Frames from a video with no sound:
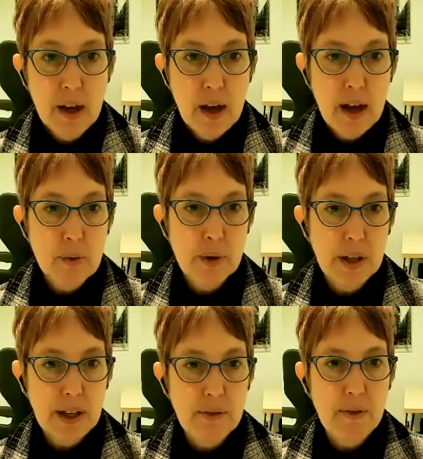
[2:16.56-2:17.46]
and
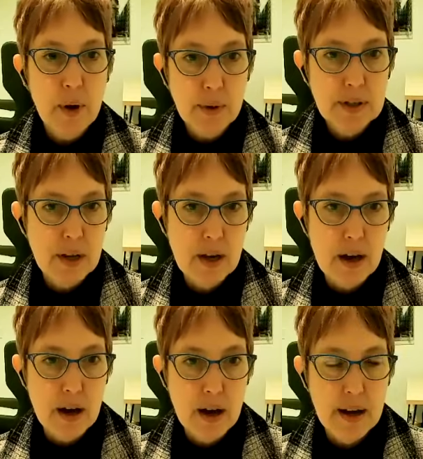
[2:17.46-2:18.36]
really focusing
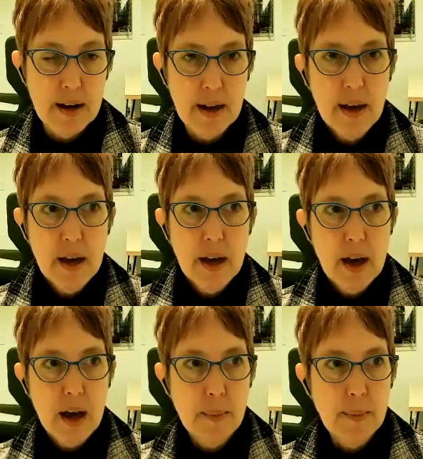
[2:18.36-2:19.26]
on
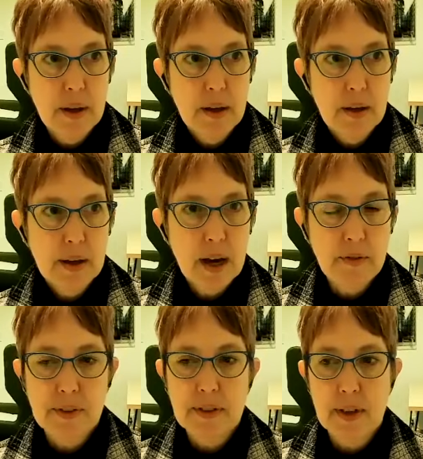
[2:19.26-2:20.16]
kind
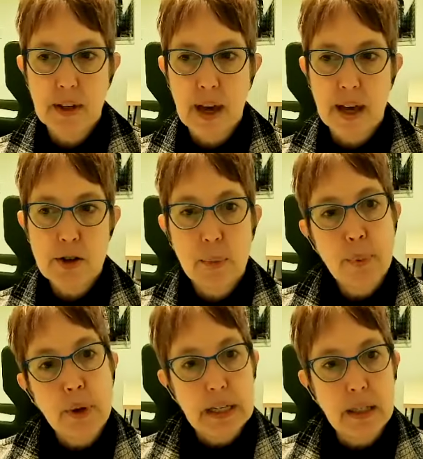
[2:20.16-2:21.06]
of the catch up
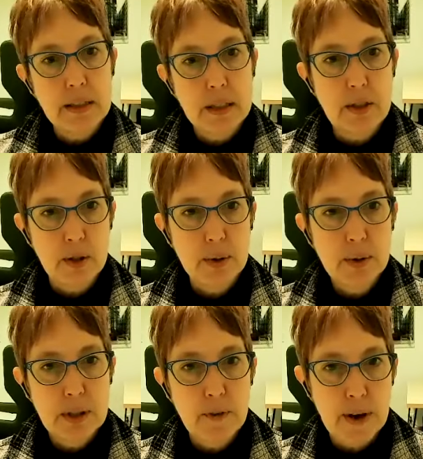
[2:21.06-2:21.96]
we need to do,
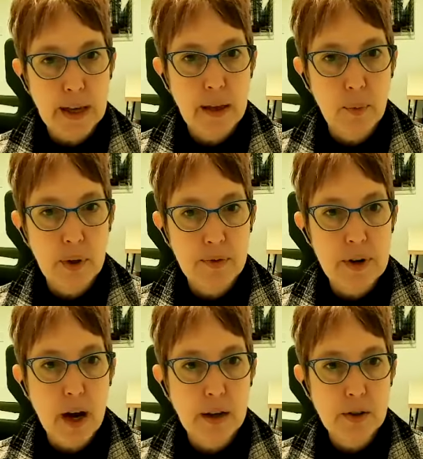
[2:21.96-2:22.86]
and the fact that we've
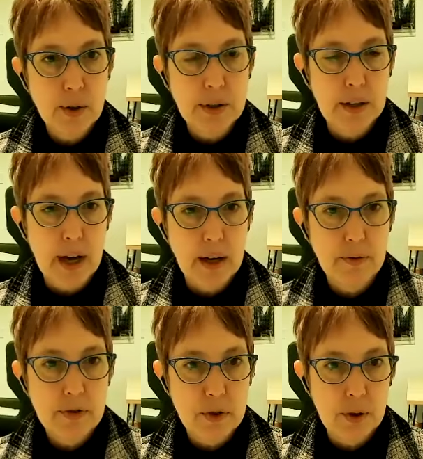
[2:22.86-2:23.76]
not told a lot of
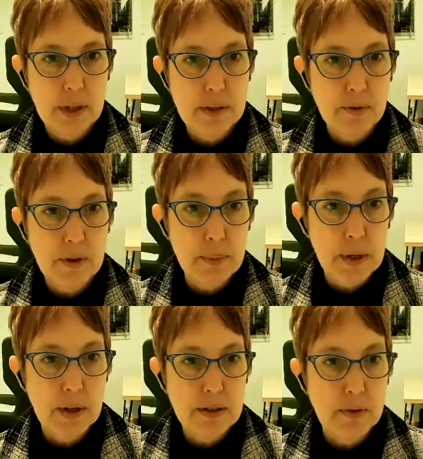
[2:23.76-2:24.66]
stories of
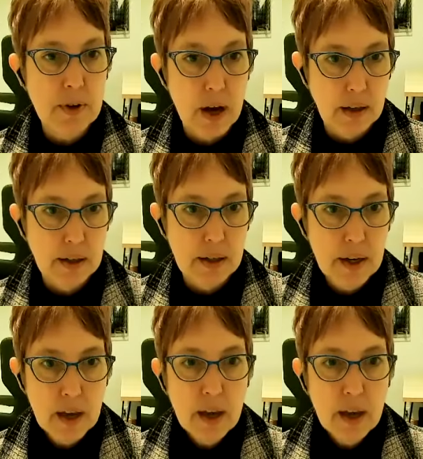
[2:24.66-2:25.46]
communities of color